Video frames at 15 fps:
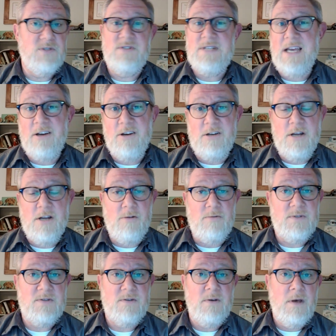So take good
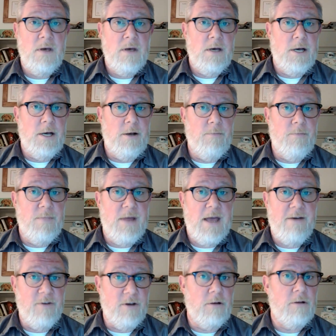notes, um,
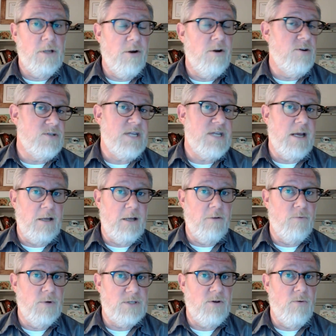have a clear understanding
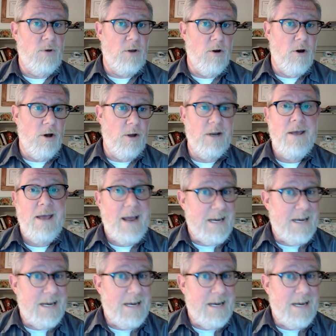of what's going on,